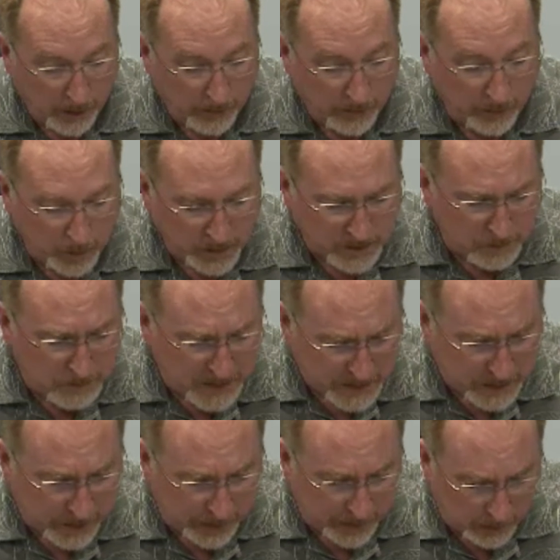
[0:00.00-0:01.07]
So what's
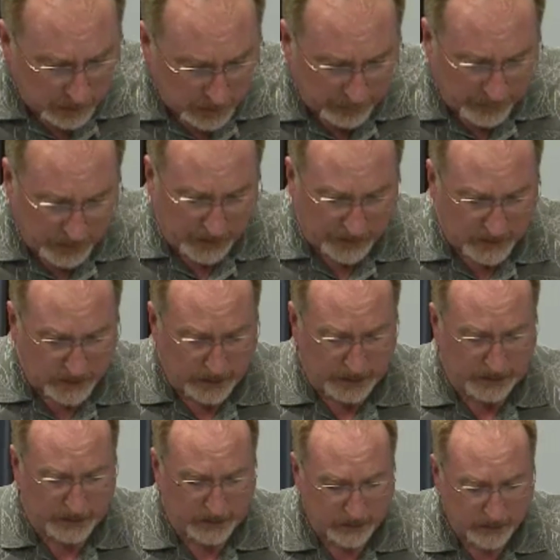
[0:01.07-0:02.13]
missing in all of this?
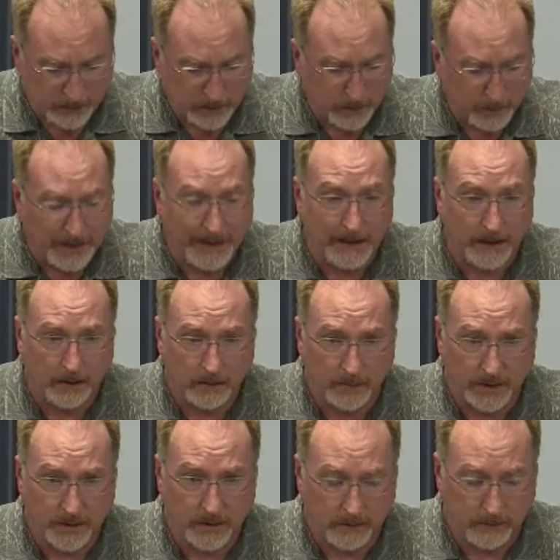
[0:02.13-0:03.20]
The Planning
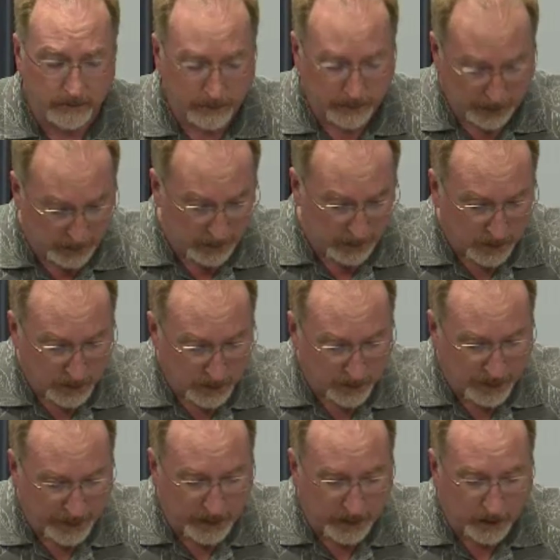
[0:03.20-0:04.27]
Commission. The
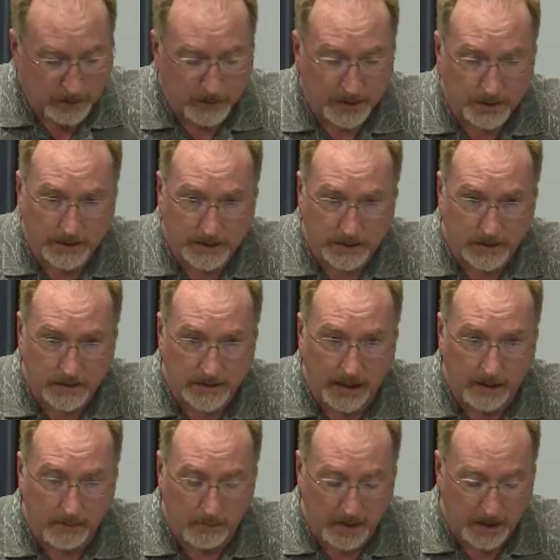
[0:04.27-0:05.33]
Planning Commission has a
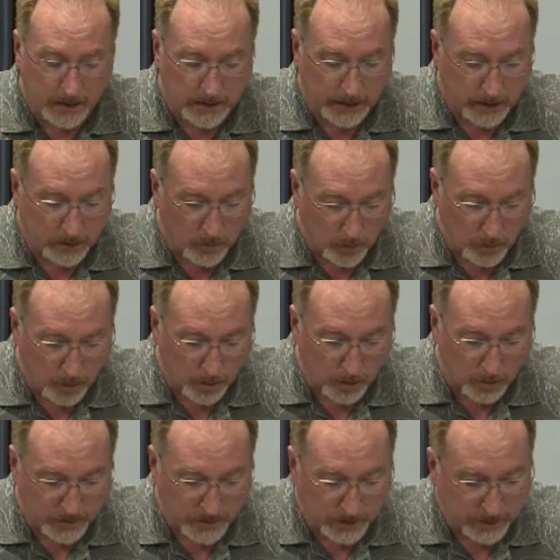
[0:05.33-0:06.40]
state-mandated
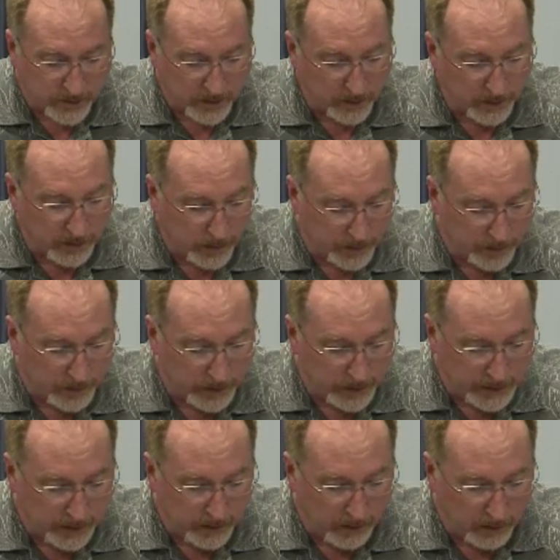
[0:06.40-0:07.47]
role to determine whether a
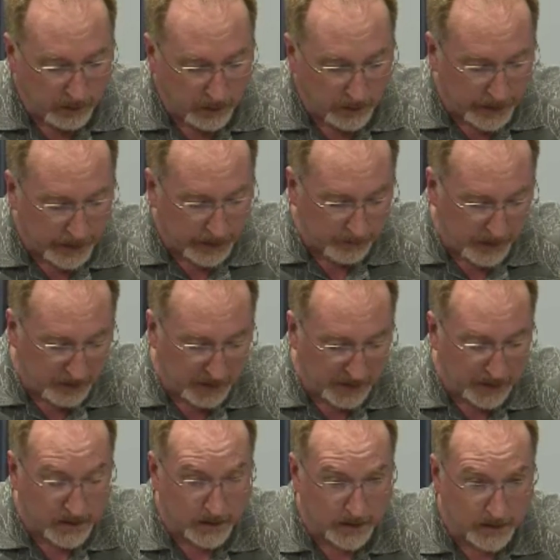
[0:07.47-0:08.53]
DRRA
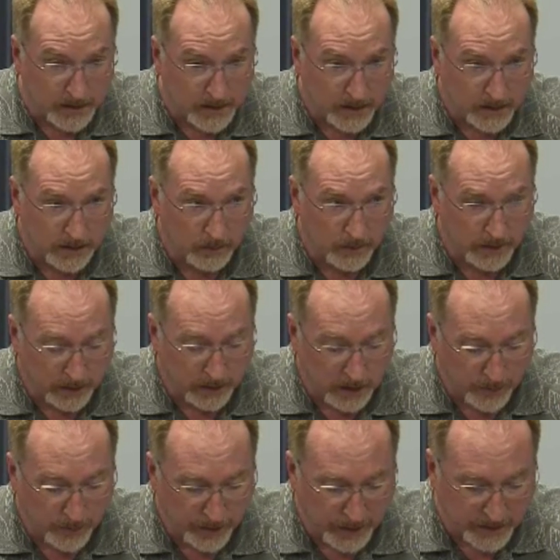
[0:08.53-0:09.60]
amendment is consistent with the
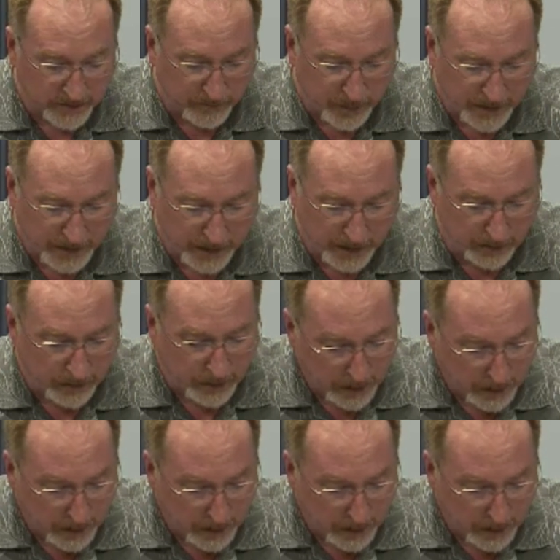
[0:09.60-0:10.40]
comprehensive plan.